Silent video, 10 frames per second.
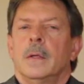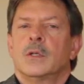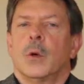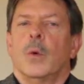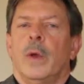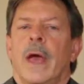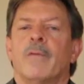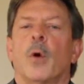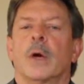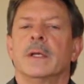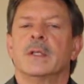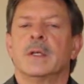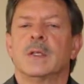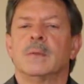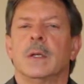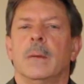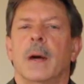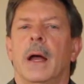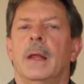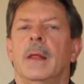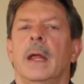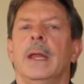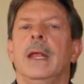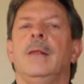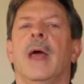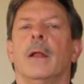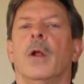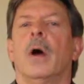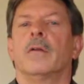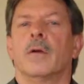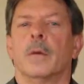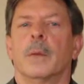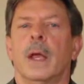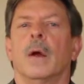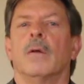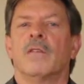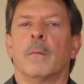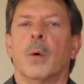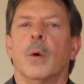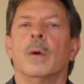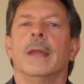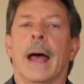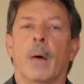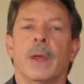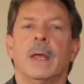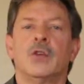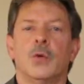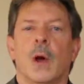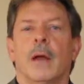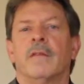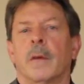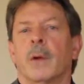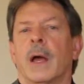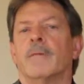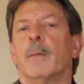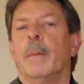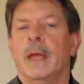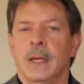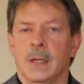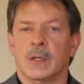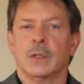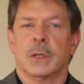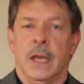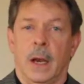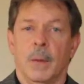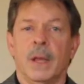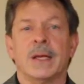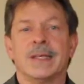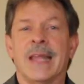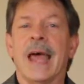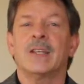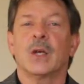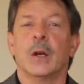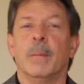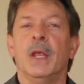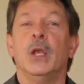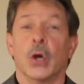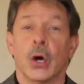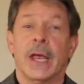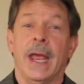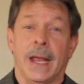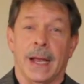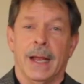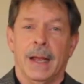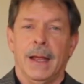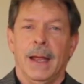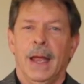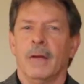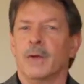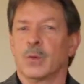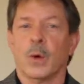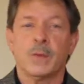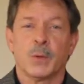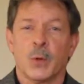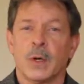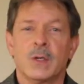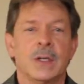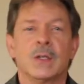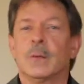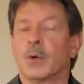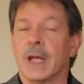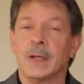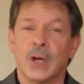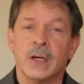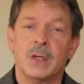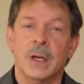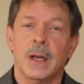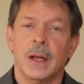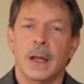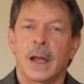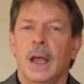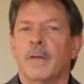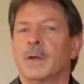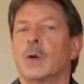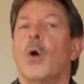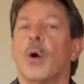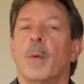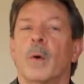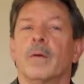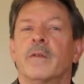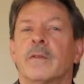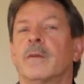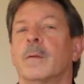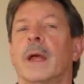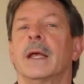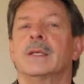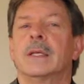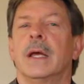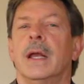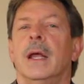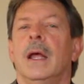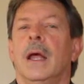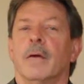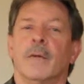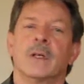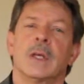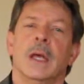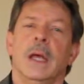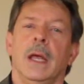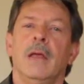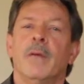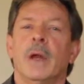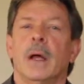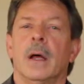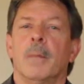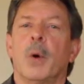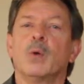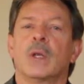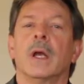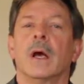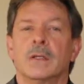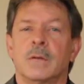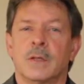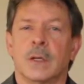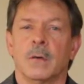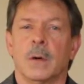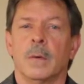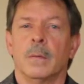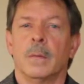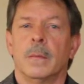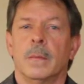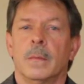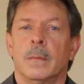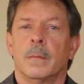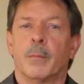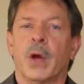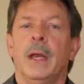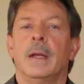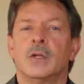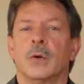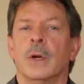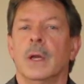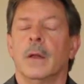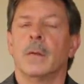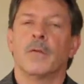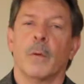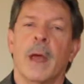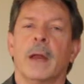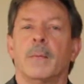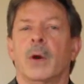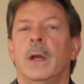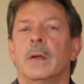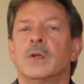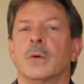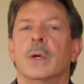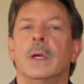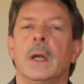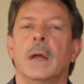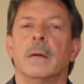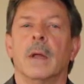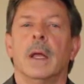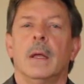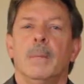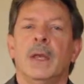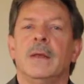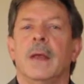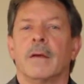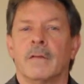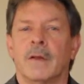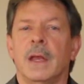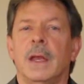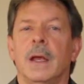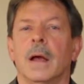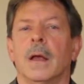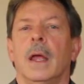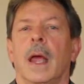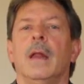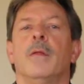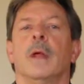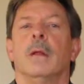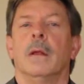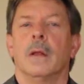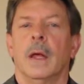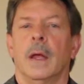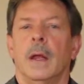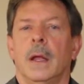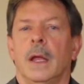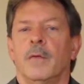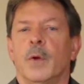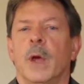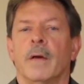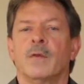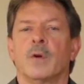So we have organ systems in the body that need that long-term care and support. Now we get you on some kind of a maintenance care because that's going to be your cake. If it's respiratory system or digestion, if it's hormonal system, like I said, if it's even post-concussive syndrome, brain injury and traumatic brain injury and PTSD, anything like that. If you have